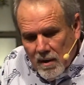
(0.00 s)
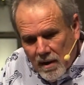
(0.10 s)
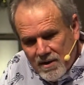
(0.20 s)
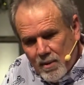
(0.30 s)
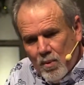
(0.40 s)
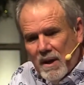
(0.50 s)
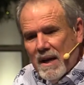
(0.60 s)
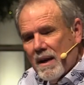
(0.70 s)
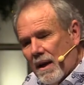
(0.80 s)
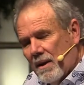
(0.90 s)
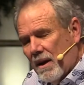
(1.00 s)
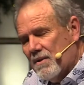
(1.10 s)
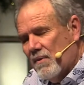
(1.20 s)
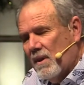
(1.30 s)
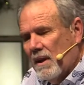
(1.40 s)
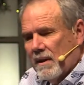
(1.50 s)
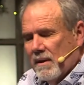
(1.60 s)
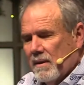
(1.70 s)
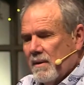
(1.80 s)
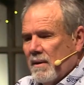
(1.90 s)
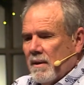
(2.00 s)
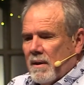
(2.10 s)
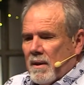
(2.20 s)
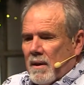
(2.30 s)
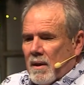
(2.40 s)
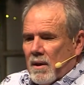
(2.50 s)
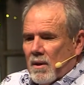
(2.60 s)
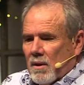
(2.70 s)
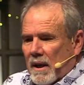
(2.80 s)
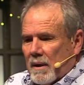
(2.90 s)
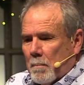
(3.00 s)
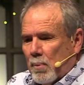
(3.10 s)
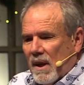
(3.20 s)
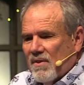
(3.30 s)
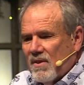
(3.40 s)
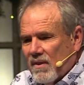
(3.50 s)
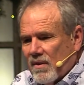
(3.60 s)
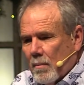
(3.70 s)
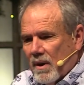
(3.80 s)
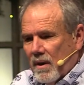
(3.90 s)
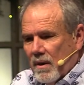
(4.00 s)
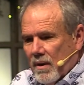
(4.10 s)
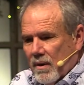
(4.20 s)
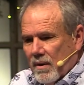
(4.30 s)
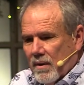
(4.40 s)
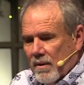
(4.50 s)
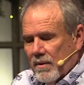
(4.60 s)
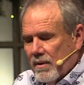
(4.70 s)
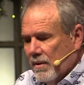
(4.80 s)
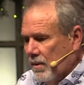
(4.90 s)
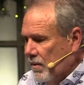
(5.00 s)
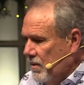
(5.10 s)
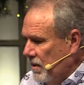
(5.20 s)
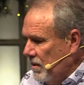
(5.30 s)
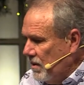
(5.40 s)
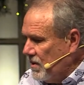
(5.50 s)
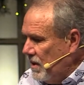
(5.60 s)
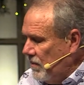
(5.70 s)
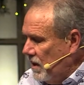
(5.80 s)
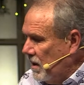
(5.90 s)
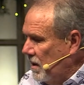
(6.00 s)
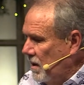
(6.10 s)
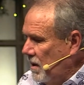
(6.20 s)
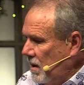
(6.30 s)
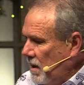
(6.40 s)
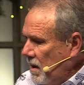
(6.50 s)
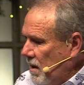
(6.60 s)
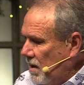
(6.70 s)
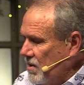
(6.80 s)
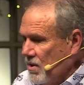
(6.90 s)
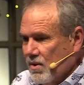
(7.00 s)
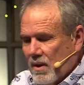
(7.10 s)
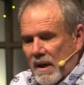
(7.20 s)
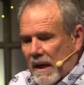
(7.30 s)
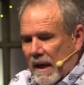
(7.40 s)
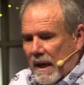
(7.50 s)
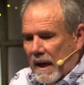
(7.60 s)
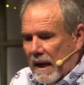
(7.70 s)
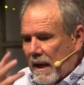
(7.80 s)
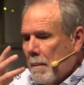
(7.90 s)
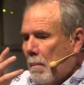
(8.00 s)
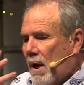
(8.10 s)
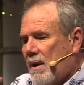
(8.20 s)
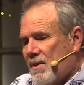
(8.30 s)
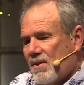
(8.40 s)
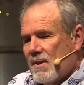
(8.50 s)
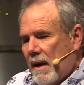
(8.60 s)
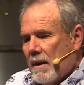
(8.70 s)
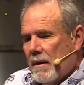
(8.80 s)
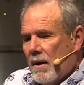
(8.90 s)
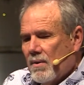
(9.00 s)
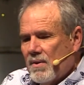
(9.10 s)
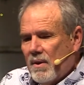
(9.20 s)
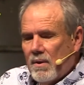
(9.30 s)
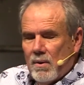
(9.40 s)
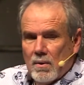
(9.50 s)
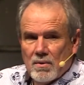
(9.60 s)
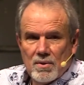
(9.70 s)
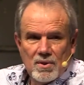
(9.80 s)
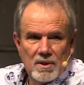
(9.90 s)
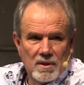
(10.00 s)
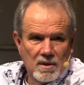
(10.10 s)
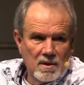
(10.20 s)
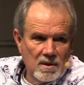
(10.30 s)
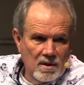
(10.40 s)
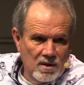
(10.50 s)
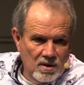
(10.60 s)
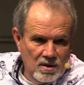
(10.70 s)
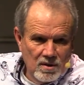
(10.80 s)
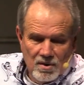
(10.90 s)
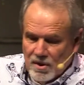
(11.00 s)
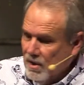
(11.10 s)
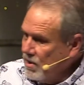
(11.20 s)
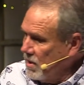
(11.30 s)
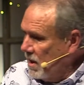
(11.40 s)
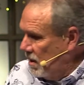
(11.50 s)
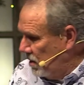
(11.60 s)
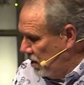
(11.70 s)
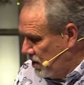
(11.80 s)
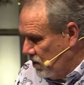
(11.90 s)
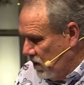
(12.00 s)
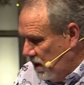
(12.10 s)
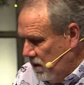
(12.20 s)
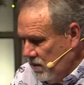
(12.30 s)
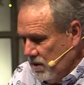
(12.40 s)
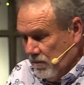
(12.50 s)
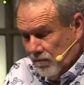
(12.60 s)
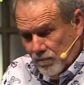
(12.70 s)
I said, Renee, I, I feel like, like blessing somebody here to, to this evening. I says, anybody stand out to you? And she, she kind of looks around and